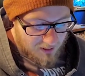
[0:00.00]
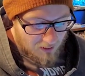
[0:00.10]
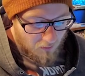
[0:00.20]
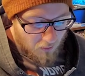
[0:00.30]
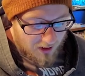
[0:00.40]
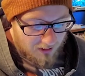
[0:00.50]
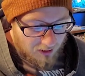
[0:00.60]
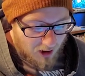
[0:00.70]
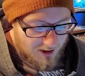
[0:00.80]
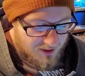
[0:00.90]
What
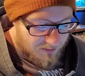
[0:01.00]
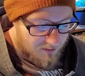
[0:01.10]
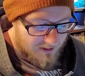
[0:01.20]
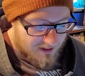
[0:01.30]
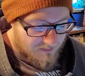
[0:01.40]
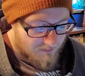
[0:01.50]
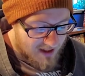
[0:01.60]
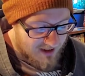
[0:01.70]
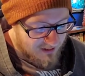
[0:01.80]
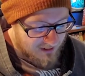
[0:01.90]
laws prevent
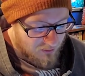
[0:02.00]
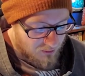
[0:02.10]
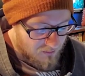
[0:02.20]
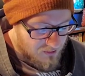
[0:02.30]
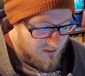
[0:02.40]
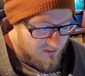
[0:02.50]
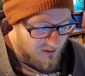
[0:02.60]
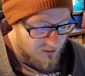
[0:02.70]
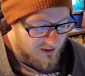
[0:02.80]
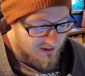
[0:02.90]
mining issues, such as